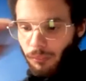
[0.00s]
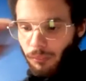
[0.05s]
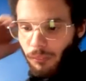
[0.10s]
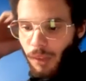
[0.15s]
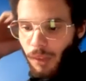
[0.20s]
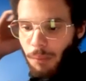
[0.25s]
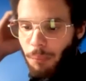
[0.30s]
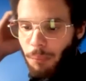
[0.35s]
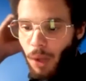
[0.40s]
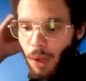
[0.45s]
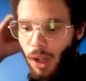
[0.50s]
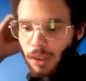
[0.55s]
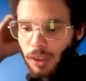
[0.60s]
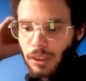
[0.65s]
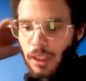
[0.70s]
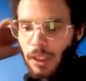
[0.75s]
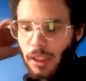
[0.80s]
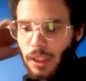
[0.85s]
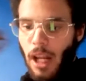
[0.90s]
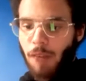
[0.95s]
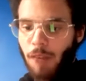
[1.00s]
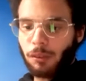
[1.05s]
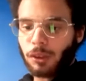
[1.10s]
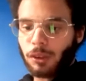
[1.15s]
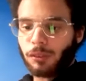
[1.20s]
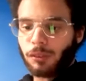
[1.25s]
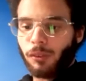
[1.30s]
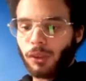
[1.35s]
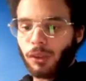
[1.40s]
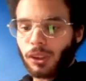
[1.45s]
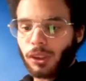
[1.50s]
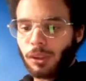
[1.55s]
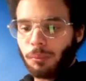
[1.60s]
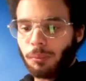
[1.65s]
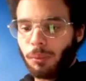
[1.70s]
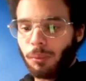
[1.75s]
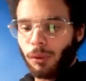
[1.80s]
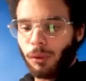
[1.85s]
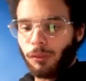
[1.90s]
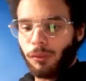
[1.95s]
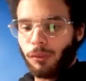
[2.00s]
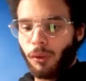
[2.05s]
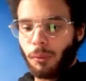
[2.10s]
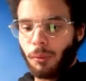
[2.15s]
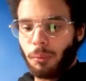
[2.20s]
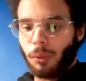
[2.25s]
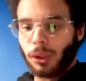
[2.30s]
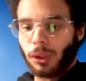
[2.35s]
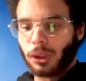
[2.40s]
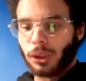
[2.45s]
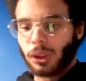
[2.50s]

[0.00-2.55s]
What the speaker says: Bogdan averaged 14.4 points.